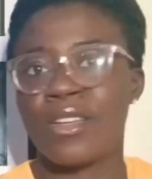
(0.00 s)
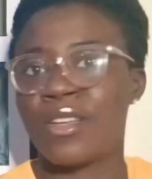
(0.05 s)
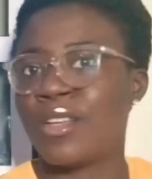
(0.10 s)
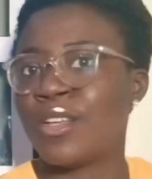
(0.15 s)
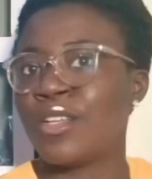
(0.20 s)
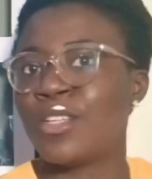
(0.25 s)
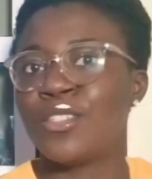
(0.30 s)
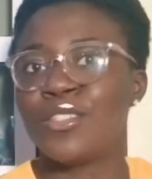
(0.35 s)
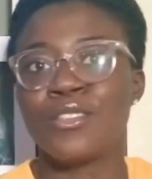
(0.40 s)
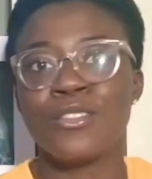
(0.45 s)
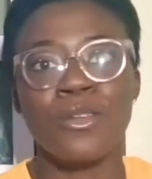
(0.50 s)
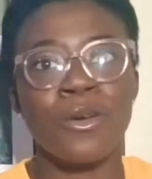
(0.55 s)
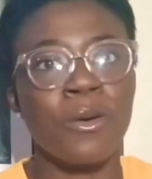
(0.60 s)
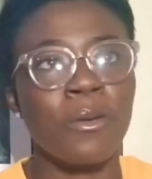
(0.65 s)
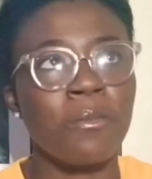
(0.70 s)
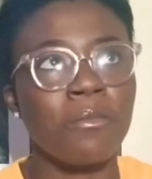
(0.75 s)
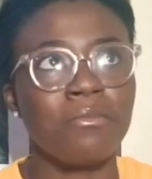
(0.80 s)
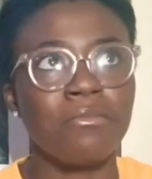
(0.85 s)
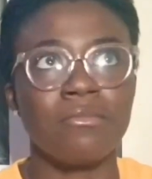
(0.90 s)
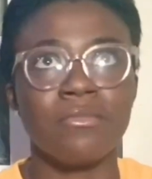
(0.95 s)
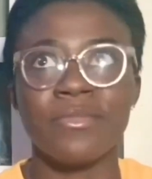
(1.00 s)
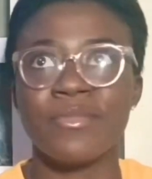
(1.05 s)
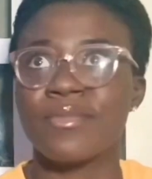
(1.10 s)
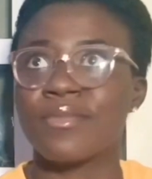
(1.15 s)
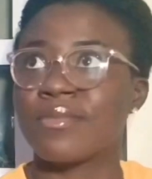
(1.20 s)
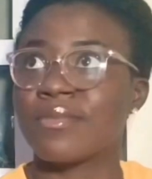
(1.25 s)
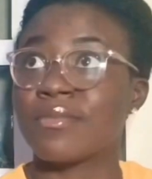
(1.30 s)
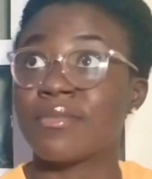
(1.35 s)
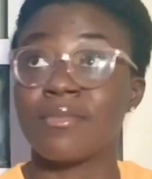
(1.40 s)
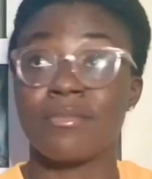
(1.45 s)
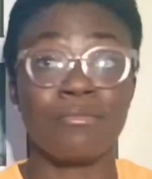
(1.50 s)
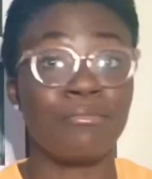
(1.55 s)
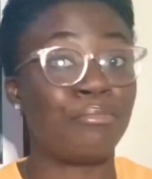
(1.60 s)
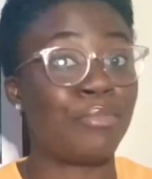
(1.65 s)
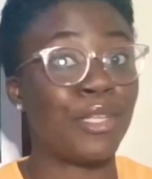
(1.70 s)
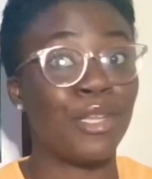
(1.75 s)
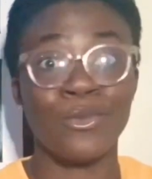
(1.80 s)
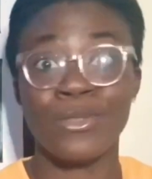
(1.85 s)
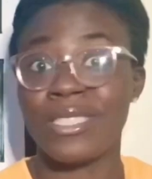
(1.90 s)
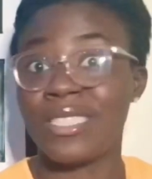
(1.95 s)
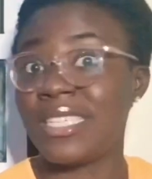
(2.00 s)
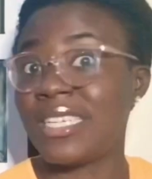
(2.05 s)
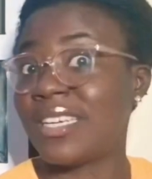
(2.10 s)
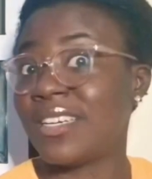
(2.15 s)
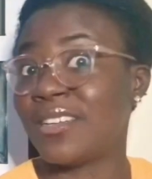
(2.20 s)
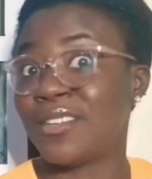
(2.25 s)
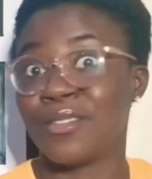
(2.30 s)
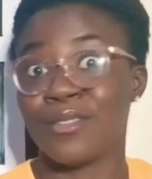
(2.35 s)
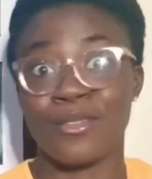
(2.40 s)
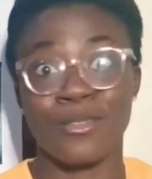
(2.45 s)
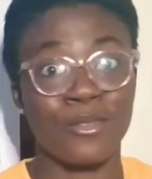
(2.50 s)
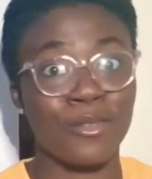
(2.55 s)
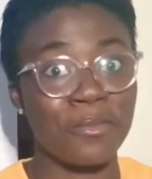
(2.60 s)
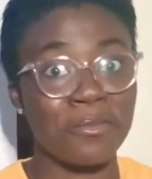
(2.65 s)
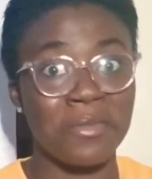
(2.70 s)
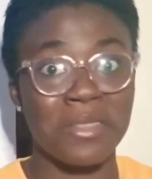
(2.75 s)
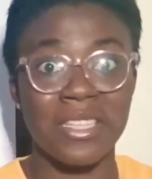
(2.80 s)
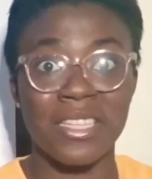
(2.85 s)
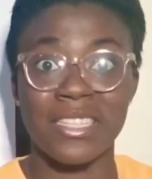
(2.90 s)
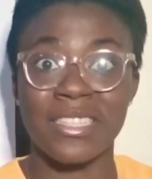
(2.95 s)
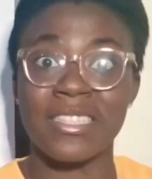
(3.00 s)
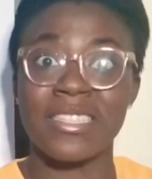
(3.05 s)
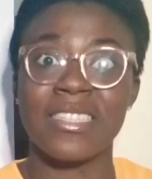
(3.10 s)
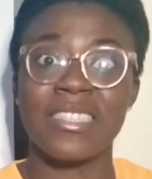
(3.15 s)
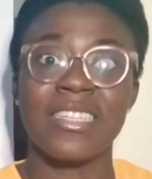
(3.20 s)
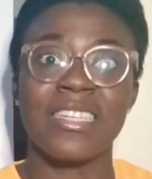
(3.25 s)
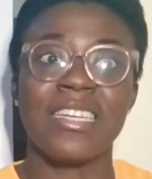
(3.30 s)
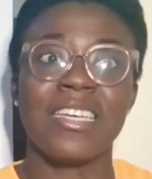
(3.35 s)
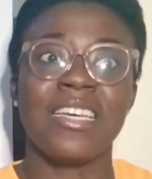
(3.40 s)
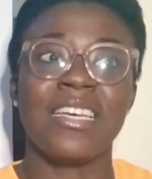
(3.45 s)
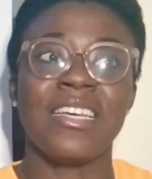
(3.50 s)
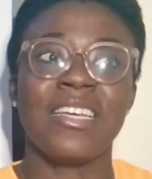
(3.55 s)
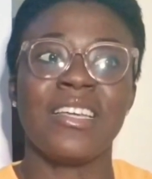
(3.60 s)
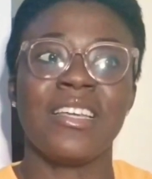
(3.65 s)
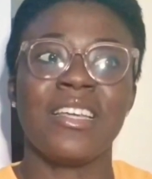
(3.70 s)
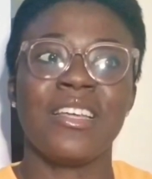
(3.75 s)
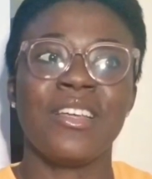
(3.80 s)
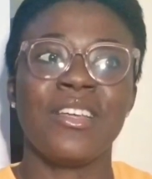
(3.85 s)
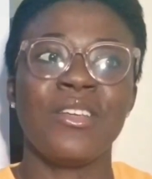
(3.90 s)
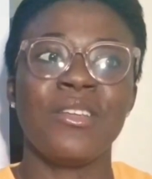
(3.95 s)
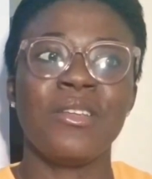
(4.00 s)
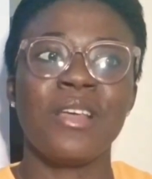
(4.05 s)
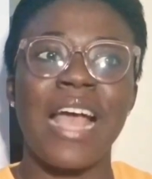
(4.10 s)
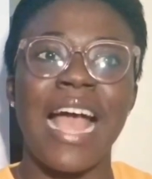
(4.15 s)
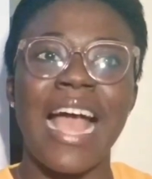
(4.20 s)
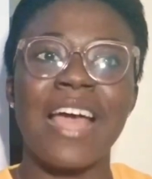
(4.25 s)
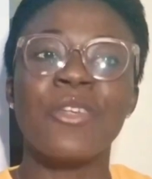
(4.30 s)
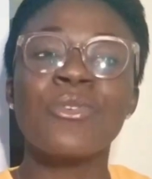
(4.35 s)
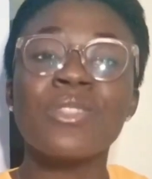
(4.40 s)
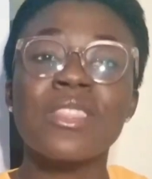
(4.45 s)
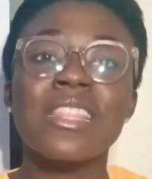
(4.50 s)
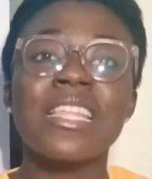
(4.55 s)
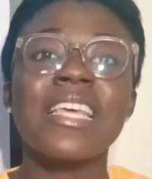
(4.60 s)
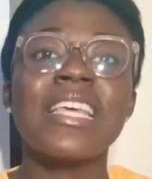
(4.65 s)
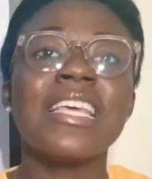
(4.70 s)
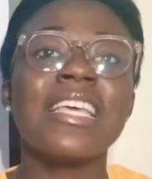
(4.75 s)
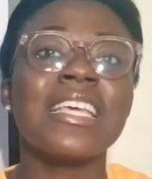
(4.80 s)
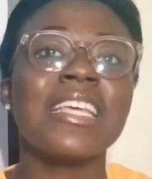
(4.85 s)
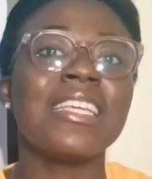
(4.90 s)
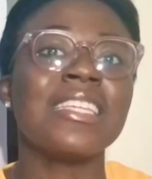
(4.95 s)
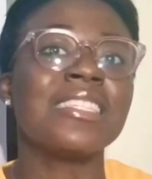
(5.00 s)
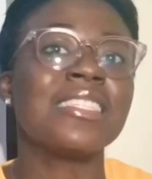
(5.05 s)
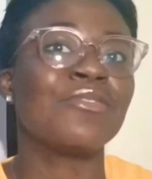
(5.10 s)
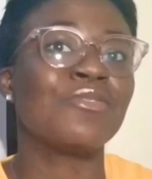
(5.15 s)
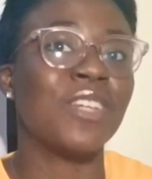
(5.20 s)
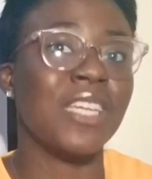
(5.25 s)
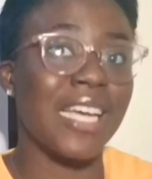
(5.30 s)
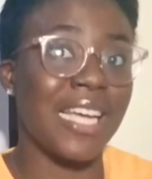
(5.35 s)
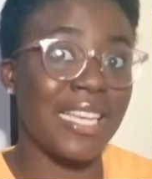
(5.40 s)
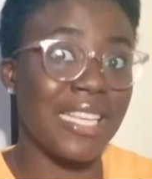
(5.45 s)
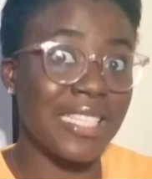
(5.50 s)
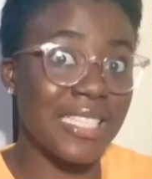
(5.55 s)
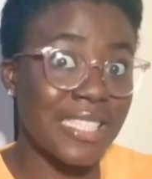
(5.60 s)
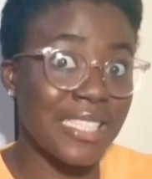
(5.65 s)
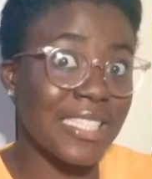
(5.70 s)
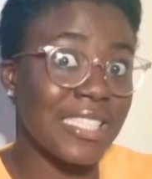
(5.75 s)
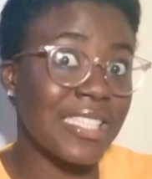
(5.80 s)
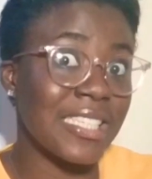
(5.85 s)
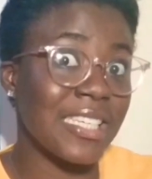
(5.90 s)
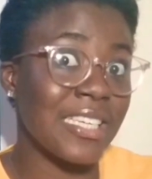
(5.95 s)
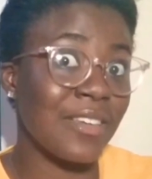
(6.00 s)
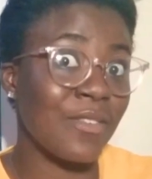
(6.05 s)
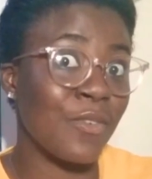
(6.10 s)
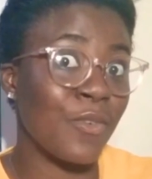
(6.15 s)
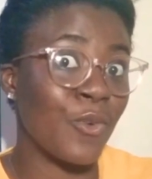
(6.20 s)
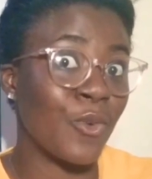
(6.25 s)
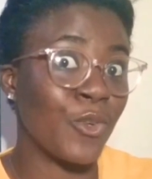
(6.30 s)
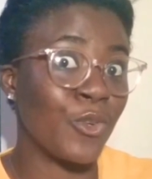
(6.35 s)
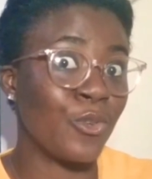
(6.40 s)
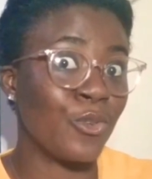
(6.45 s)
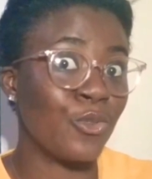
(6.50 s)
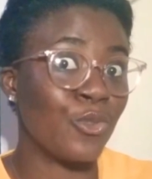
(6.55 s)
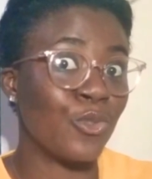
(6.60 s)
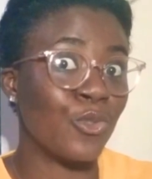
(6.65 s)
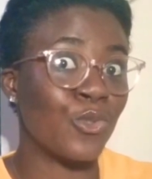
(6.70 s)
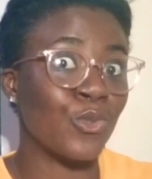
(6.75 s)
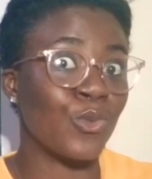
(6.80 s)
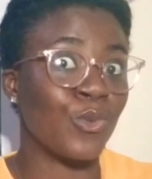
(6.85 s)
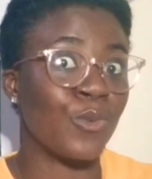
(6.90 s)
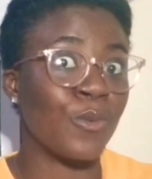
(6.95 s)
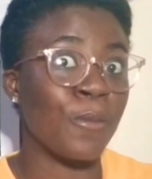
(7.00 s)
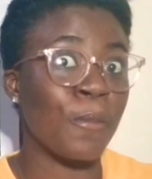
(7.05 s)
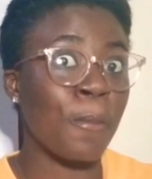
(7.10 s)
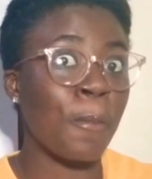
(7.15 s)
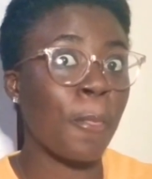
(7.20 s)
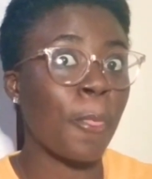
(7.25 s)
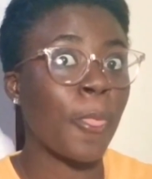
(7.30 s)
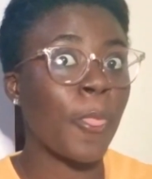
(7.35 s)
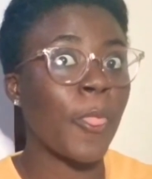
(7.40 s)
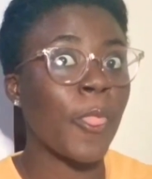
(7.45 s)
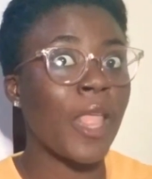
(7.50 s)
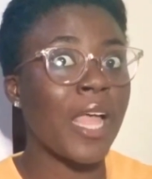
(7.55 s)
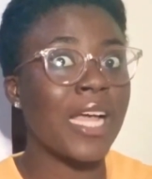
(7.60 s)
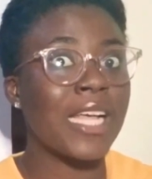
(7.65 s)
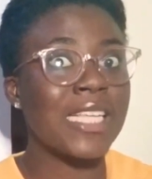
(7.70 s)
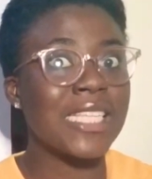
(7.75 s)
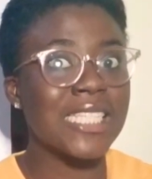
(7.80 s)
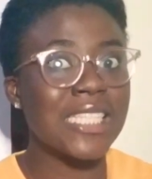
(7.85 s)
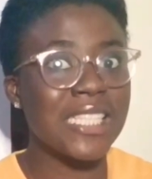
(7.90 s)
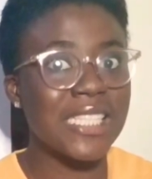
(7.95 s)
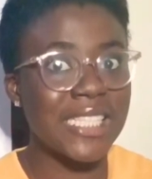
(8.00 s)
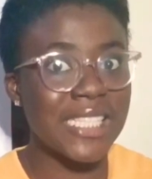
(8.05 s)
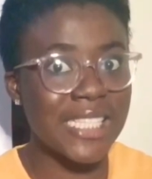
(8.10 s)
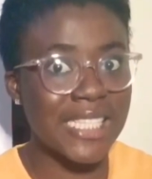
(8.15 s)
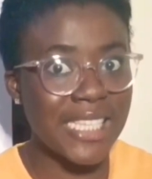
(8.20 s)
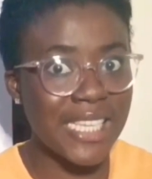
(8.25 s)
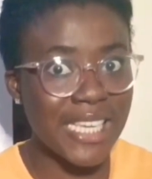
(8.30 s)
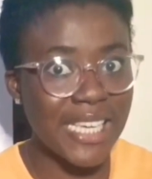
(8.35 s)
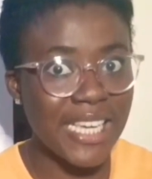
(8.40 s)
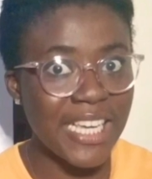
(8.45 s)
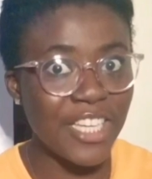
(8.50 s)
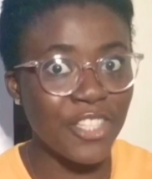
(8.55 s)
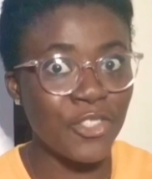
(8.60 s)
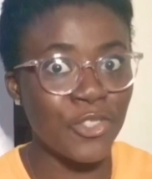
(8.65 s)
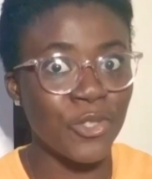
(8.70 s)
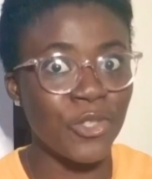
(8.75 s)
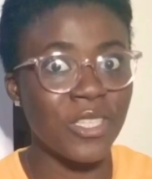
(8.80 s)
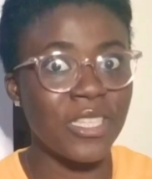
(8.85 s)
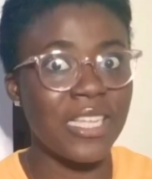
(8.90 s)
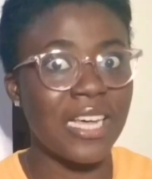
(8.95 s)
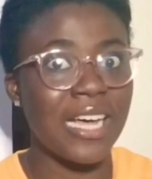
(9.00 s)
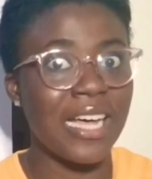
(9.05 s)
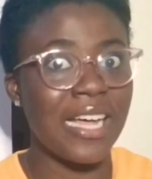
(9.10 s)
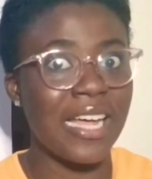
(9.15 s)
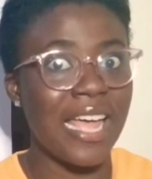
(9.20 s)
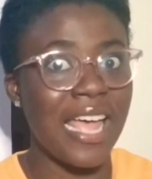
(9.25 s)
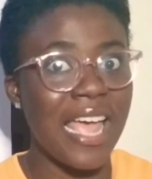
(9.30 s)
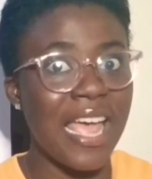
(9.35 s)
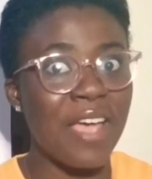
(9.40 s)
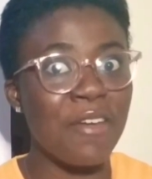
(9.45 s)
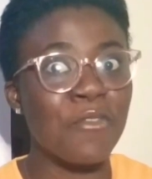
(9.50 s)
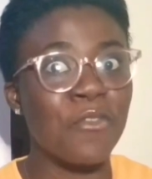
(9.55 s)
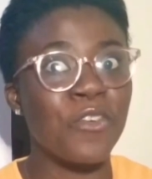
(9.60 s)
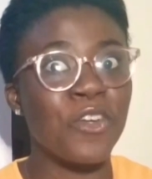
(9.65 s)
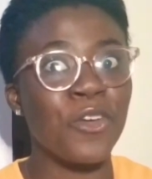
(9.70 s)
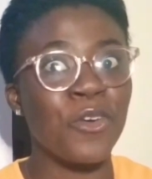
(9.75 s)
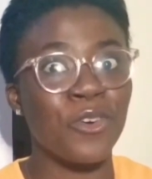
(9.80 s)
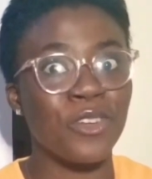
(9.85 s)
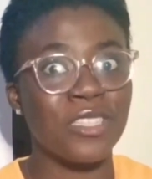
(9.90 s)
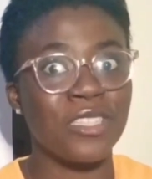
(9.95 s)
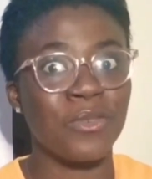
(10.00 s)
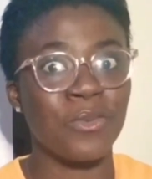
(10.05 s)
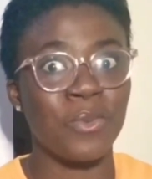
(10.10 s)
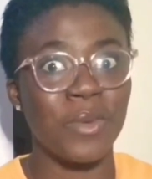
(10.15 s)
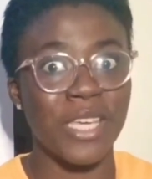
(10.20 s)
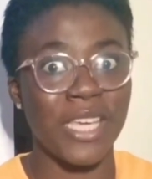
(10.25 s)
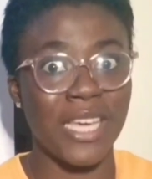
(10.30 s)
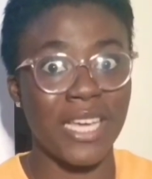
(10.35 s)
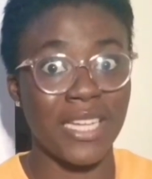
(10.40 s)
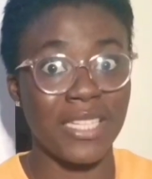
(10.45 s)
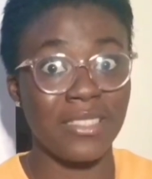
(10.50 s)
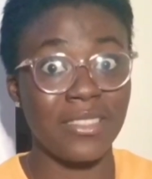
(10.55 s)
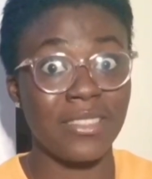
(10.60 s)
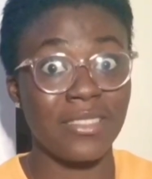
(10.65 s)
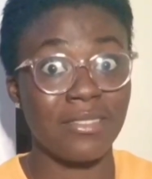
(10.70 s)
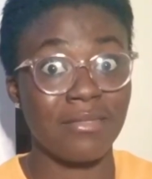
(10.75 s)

some billionaire or something, I don't think it's realistic for you to see each other every other weekend.